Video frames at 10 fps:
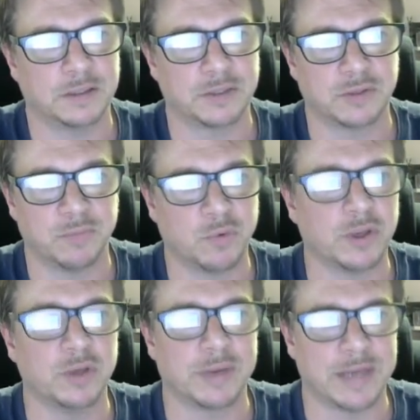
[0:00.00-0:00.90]
the more
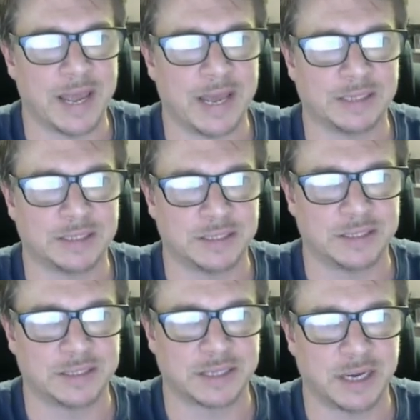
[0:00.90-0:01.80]
you can add to
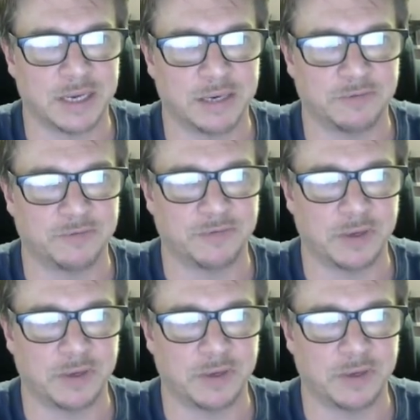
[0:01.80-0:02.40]
this kind of